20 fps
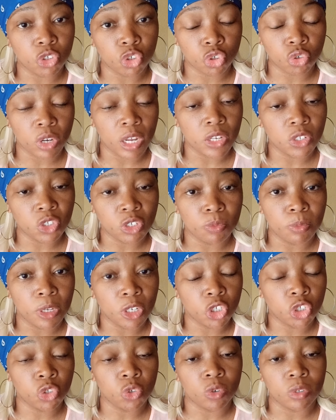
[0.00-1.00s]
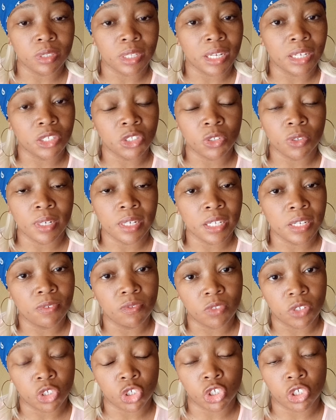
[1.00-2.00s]
try to make sure that you
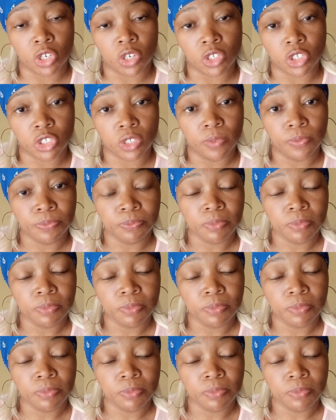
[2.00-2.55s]
leave the church.